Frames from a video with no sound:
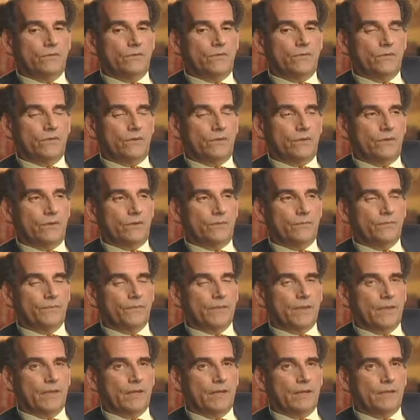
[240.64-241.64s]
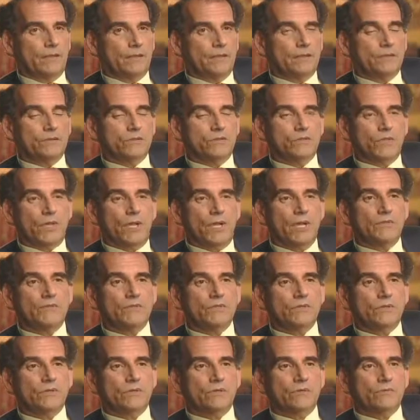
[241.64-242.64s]
look for
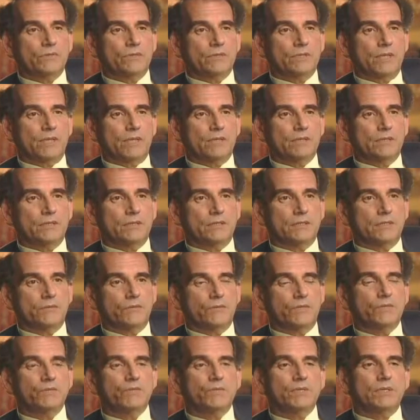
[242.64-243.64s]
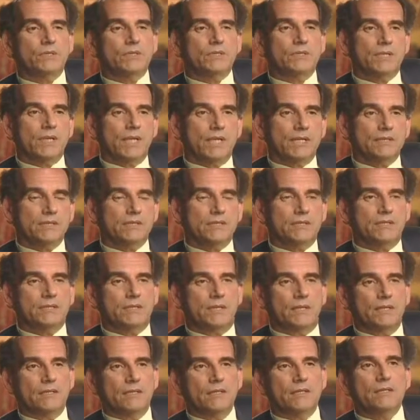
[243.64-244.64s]
contrived circumstances in which we can test
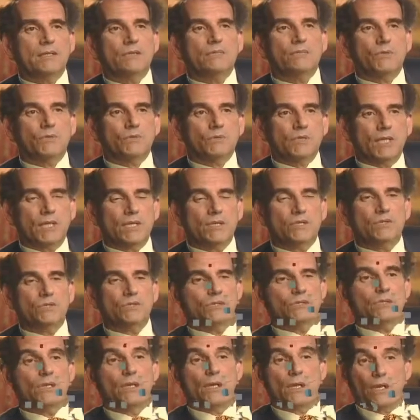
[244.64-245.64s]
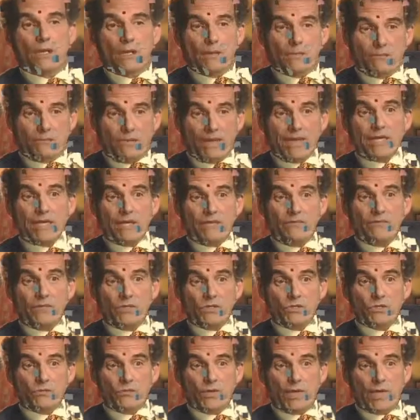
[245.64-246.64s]
this idea that mutations, by
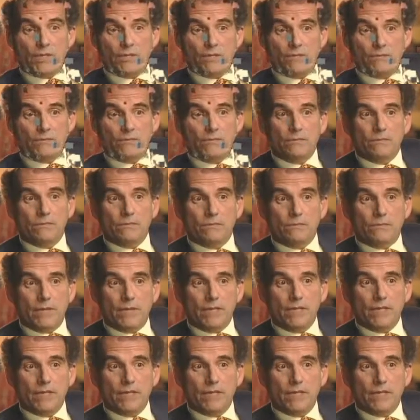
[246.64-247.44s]
definition random,